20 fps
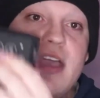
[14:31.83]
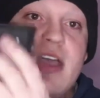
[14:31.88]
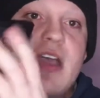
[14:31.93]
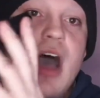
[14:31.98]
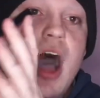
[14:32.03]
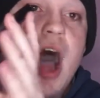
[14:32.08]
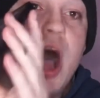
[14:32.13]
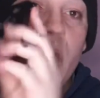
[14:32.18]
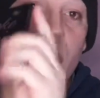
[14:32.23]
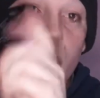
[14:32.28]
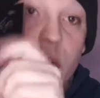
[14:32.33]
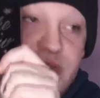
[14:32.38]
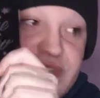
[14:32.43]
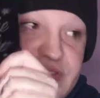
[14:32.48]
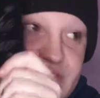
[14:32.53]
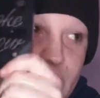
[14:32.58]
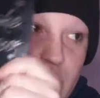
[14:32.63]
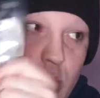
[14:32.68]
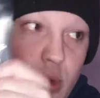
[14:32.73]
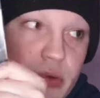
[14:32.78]
I
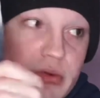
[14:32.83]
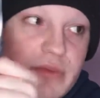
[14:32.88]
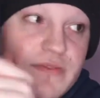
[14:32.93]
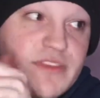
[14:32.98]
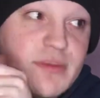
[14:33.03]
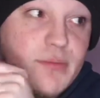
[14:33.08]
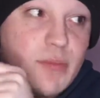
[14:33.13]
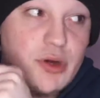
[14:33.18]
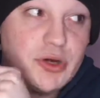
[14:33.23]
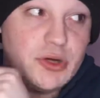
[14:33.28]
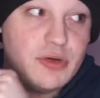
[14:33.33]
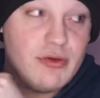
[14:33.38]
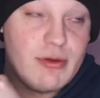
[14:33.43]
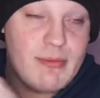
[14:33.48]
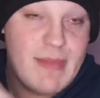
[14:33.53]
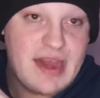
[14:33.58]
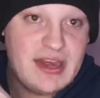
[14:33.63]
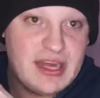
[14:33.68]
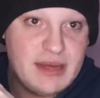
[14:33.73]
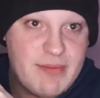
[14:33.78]
want more of the
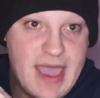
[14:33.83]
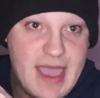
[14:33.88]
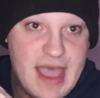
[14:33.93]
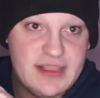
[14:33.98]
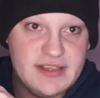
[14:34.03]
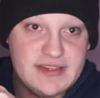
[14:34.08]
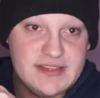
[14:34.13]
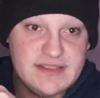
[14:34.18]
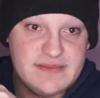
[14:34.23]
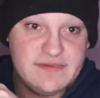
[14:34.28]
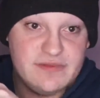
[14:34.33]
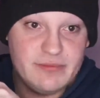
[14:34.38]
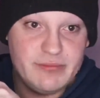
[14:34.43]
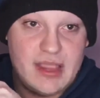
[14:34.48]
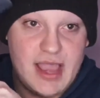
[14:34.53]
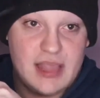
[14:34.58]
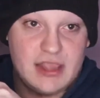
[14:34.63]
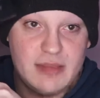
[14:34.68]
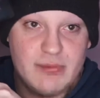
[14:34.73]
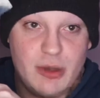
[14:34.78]
monochromatic palettes from
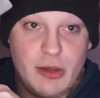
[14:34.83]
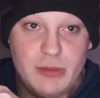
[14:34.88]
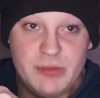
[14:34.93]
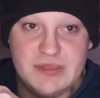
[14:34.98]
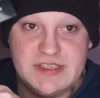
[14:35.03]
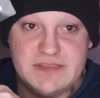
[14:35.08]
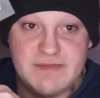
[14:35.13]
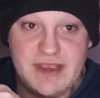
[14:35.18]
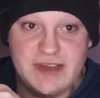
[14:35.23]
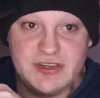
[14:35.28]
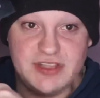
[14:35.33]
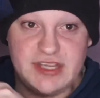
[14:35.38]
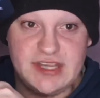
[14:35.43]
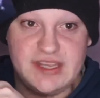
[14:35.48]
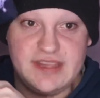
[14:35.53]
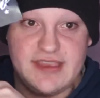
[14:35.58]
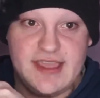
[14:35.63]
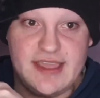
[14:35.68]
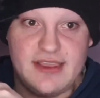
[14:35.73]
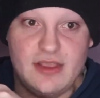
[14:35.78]
Colourpop, especially
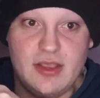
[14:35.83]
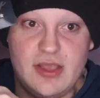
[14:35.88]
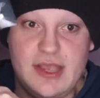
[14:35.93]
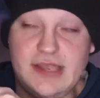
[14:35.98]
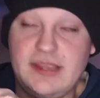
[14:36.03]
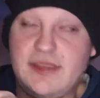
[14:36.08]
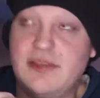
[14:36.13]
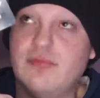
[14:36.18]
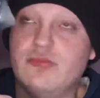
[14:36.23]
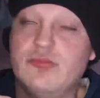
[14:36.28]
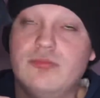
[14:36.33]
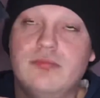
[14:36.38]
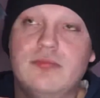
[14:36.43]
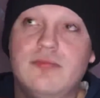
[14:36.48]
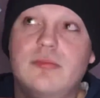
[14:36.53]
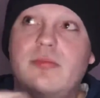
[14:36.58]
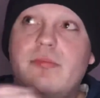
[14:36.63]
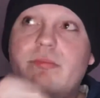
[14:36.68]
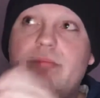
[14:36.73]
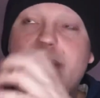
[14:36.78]
their like
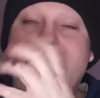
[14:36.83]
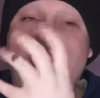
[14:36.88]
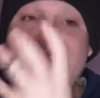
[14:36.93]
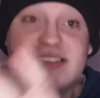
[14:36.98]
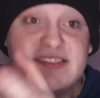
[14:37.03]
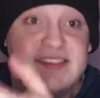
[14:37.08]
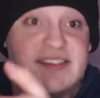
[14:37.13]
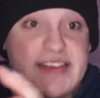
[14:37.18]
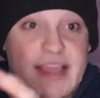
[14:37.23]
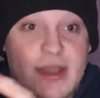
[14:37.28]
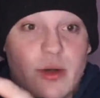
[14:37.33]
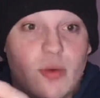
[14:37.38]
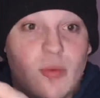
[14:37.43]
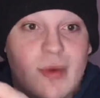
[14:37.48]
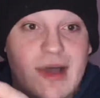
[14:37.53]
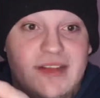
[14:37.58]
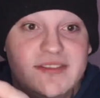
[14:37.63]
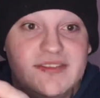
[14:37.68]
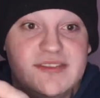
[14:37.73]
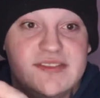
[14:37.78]
pastel
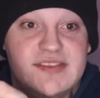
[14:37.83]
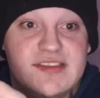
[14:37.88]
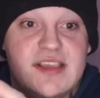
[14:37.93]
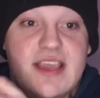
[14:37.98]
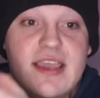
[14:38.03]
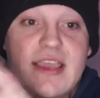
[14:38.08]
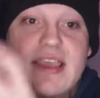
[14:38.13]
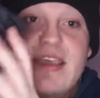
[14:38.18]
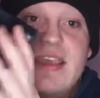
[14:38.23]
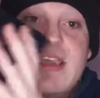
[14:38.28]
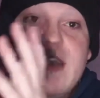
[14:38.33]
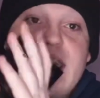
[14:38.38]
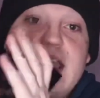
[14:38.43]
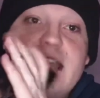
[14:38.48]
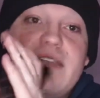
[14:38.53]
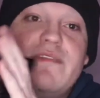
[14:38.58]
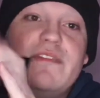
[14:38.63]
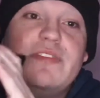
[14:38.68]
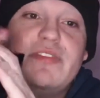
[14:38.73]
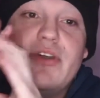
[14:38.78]
ones,
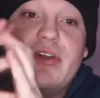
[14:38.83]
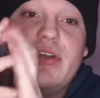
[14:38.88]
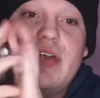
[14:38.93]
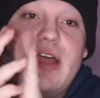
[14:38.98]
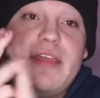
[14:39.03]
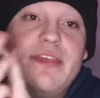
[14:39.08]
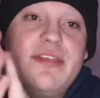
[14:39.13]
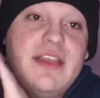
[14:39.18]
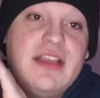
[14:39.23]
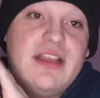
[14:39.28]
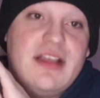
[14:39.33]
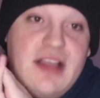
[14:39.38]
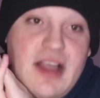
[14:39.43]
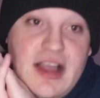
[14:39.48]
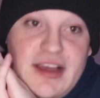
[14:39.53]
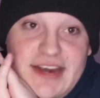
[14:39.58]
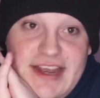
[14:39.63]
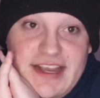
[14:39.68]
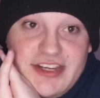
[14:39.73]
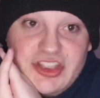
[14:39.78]
even though I think I
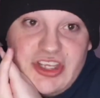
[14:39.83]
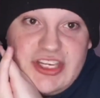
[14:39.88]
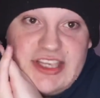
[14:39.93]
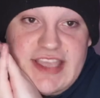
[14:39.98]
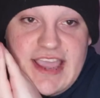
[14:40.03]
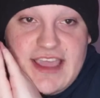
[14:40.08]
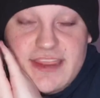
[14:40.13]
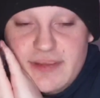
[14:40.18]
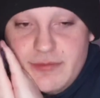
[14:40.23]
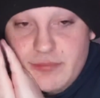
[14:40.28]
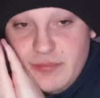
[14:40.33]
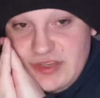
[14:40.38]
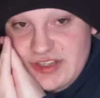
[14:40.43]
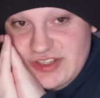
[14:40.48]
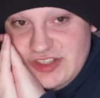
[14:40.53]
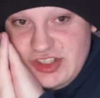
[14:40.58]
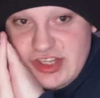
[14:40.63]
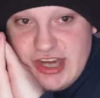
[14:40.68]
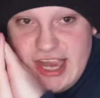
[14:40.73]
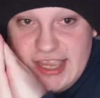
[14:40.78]
can't actually get them
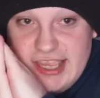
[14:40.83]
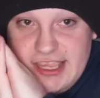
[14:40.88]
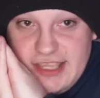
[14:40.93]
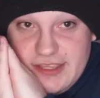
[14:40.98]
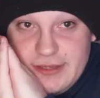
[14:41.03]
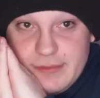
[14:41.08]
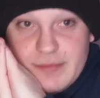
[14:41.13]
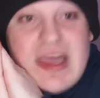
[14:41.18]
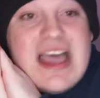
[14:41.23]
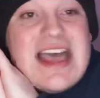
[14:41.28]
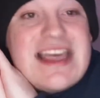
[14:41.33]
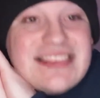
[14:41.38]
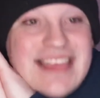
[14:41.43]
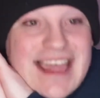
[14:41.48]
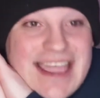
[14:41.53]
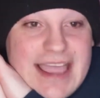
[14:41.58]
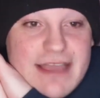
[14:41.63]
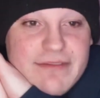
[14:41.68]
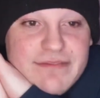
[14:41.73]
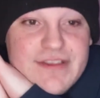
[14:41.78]
because checking them, they
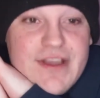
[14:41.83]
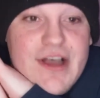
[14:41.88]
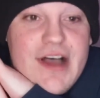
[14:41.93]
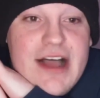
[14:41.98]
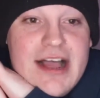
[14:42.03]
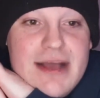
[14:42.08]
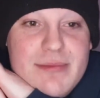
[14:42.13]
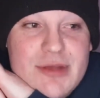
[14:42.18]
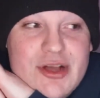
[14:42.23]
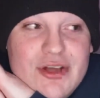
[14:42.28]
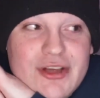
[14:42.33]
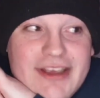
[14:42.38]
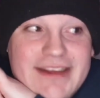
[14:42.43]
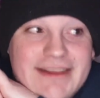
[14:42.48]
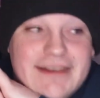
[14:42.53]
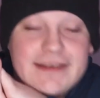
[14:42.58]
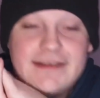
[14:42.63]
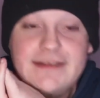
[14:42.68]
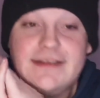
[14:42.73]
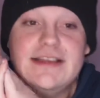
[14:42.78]
have carmine.
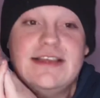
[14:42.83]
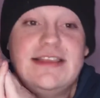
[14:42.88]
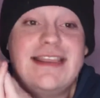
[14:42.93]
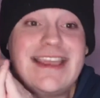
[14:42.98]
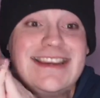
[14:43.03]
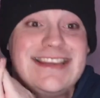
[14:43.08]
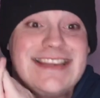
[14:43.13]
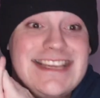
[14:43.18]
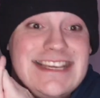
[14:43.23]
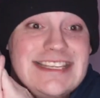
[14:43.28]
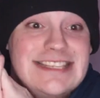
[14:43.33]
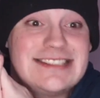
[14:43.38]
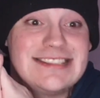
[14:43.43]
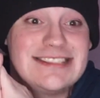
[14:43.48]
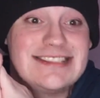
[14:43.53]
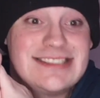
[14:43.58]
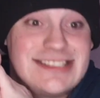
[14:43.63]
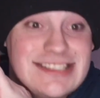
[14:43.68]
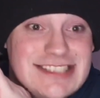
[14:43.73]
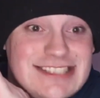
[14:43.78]
They need to
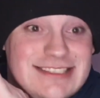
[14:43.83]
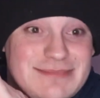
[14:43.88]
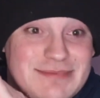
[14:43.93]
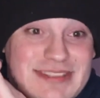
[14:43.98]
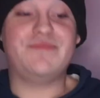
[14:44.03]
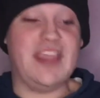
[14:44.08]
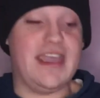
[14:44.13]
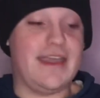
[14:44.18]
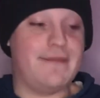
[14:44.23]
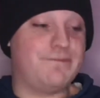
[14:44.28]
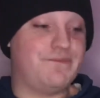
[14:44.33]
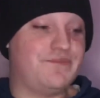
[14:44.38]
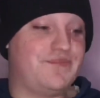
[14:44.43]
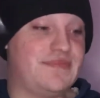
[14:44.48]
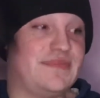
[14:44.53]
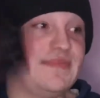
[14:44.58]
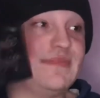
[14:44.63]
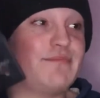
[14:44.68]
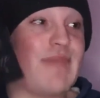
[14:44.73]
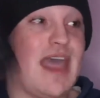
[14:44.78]
stop. Yeah,
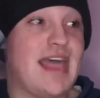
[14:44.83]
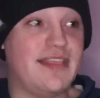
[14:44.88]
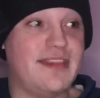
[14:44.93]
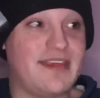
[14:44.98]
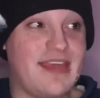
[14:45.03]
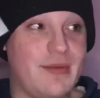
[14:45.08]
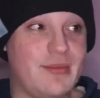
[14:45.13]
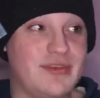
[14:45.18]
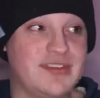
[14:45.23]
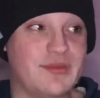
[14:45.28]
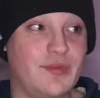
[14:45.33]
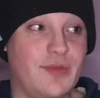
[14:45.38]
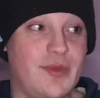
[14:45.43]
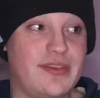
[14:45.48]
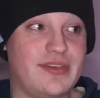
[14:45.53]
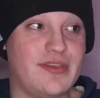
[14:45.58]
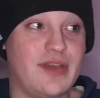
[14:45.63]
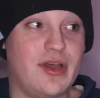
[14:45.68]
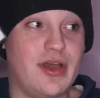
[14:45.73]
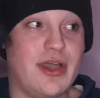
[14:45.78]
palette that wasn't
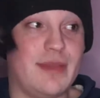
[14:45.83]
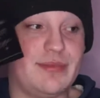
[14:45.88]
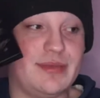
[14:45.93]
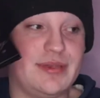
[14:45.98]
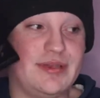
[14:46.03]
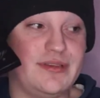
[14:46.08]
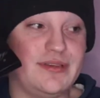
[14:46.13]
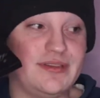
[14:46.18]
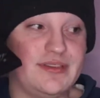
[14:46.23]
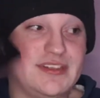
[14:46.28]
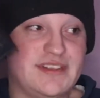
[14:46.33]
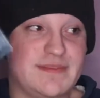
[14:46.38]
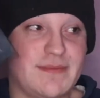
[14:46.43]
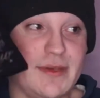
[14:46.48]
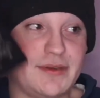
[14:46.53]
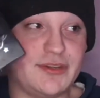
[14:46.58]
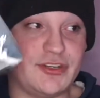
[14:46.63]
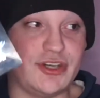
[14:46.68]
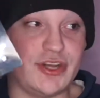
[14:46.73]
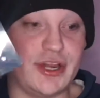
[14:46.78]
worth the hype.
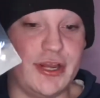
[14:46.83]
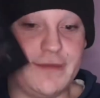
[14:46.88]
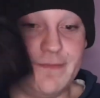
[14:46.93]
Smoke show.